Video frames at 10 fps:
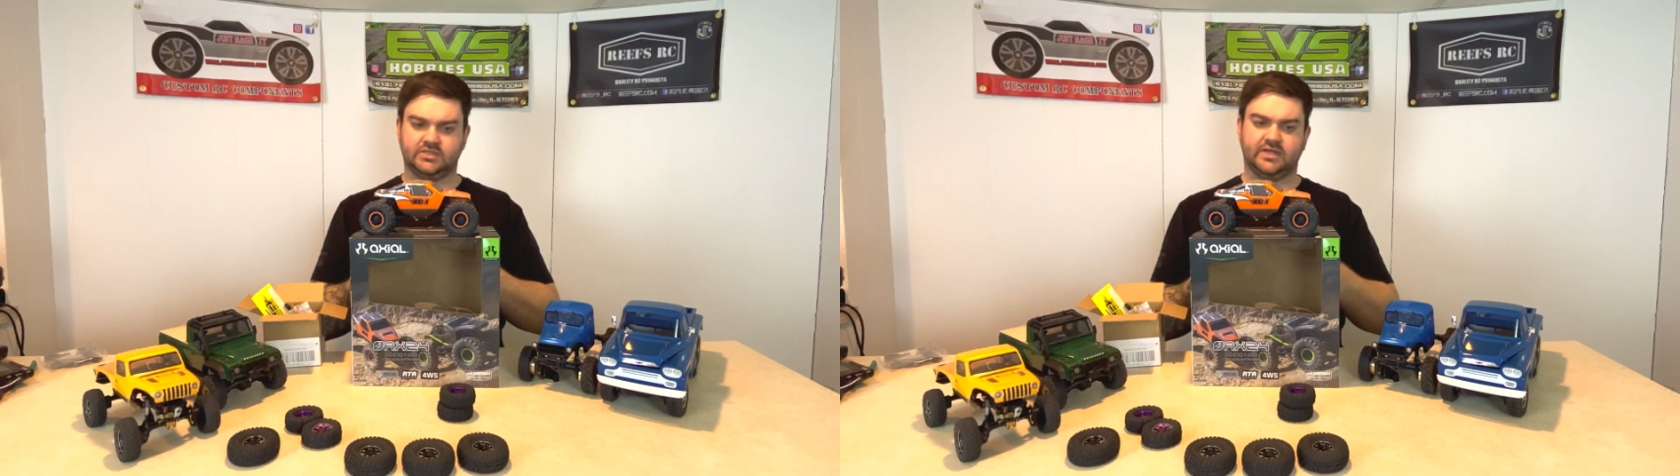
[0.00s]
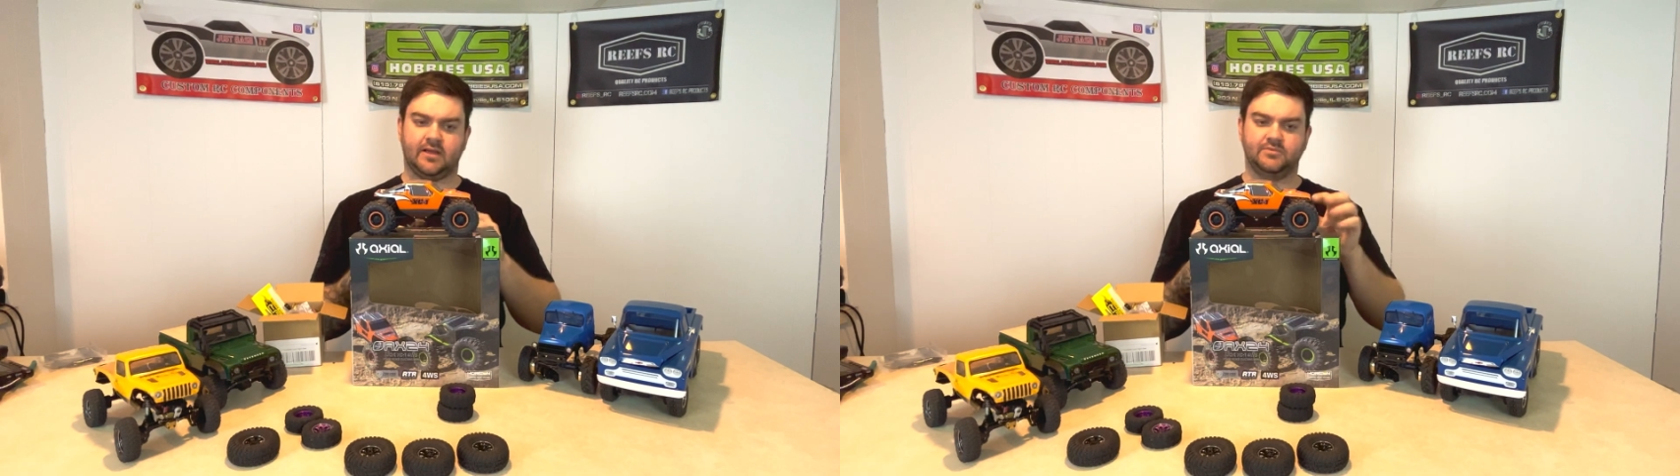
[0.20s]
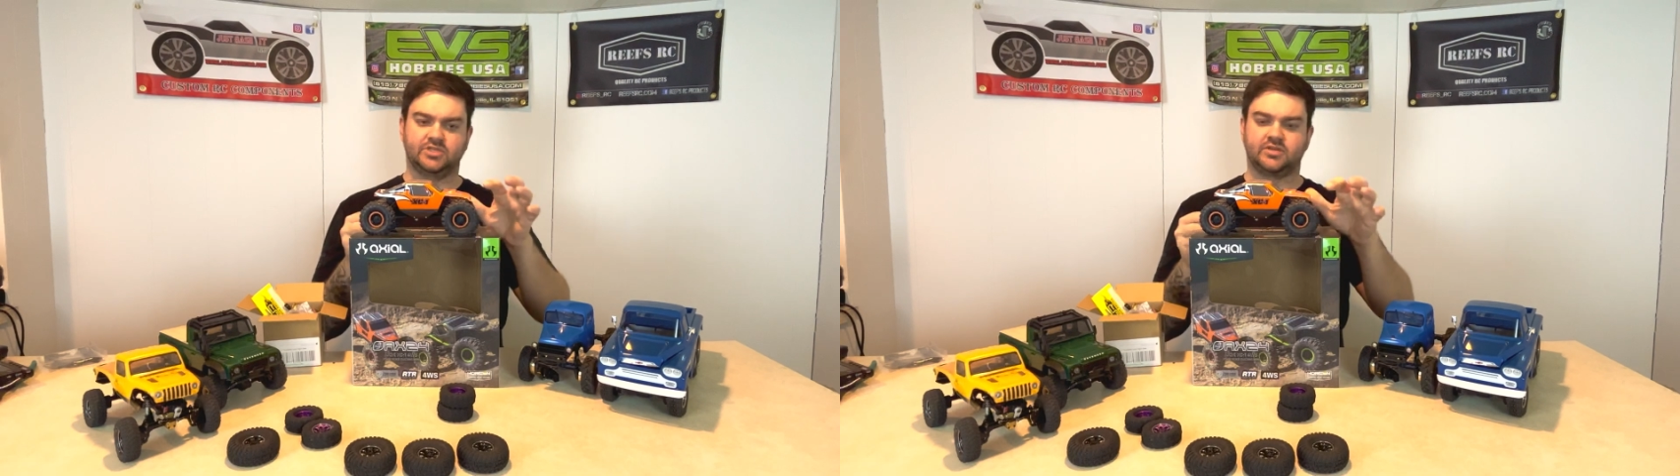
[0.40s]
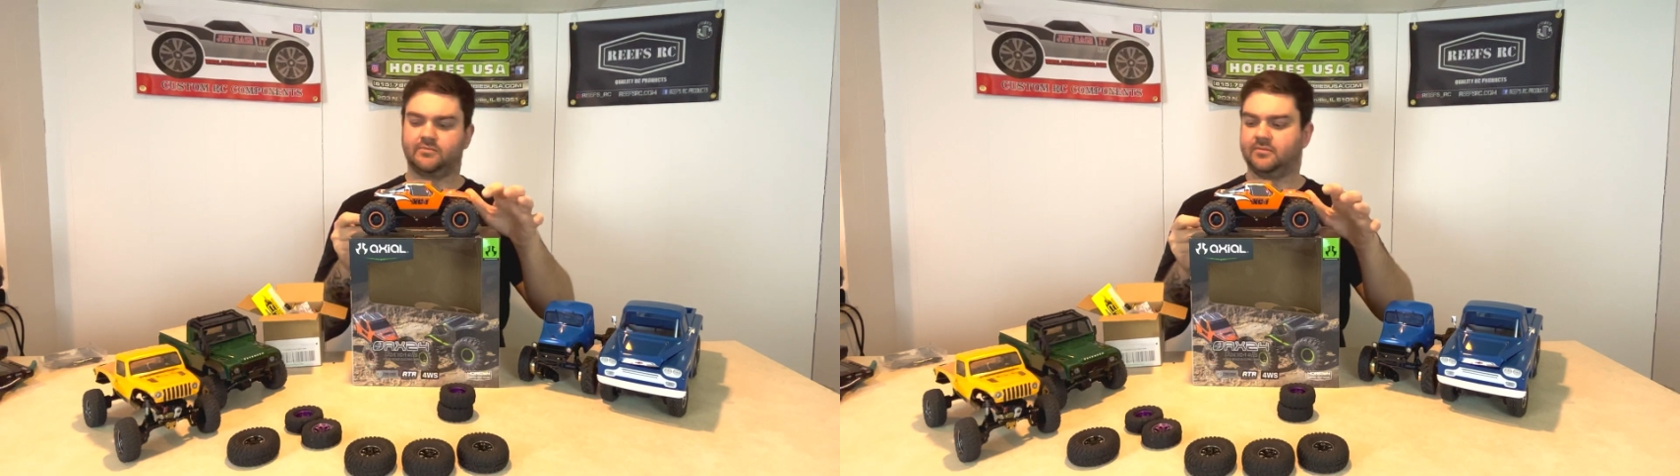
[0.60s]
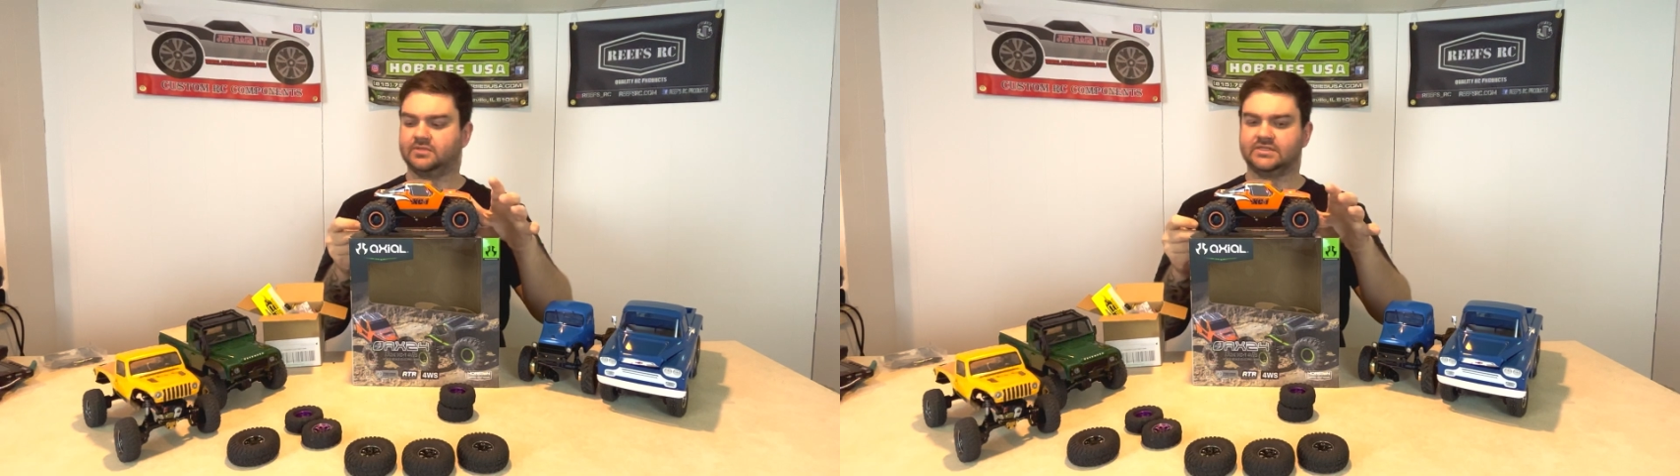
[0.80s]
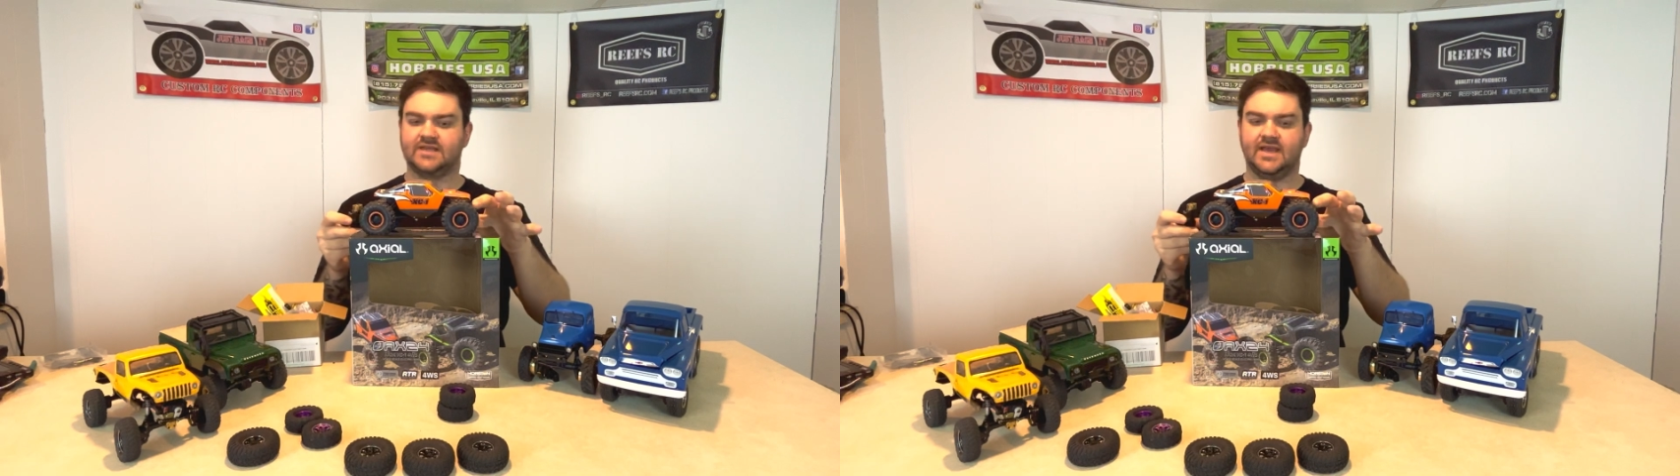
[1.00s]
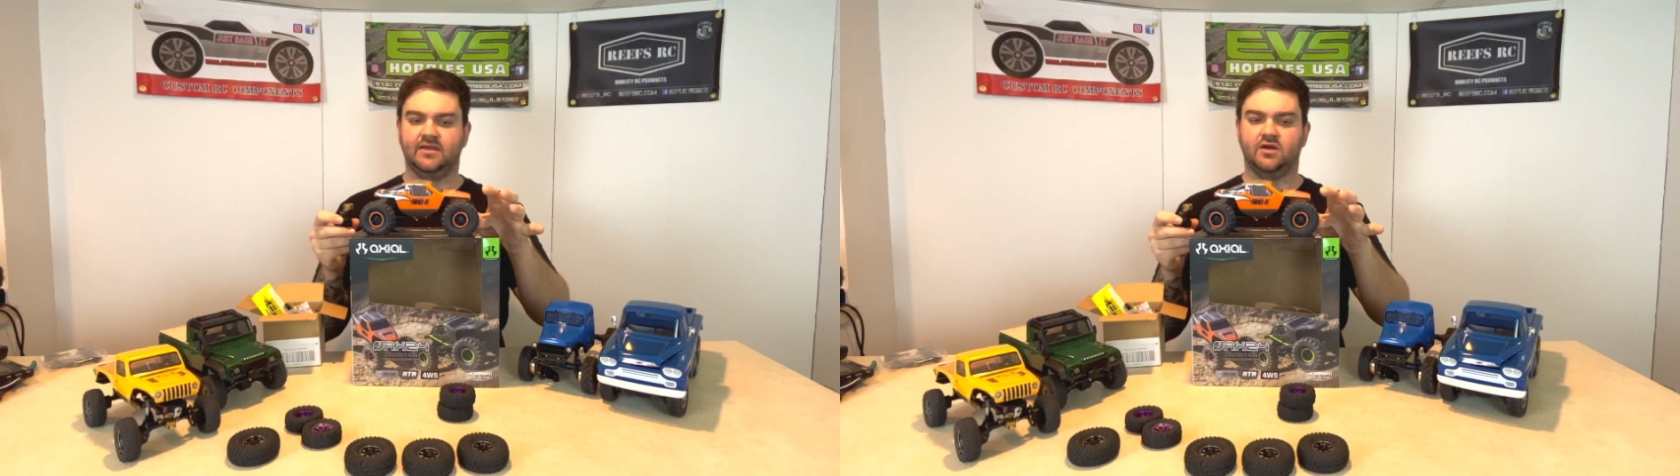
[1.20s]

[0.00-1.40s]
like I'm just gonna be able to take